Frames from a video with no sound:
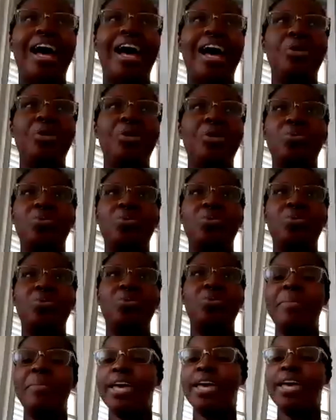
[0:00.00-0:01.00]
I would
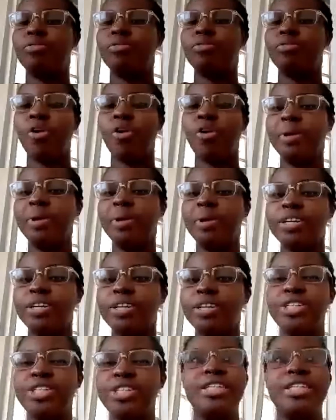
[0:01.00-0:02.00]
make formula
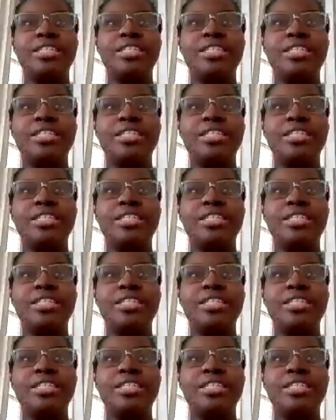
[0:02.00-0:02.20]
sheets